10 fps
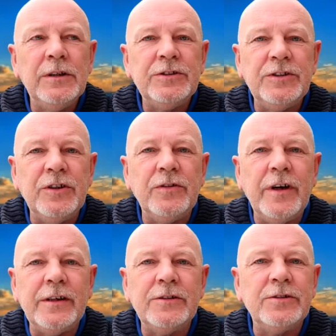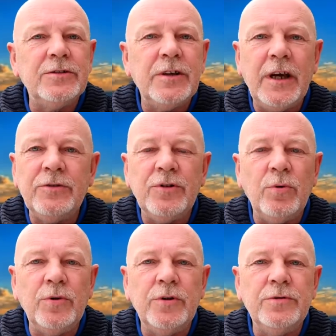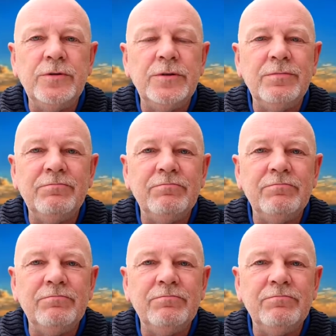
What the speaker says: cigarettes, household goods.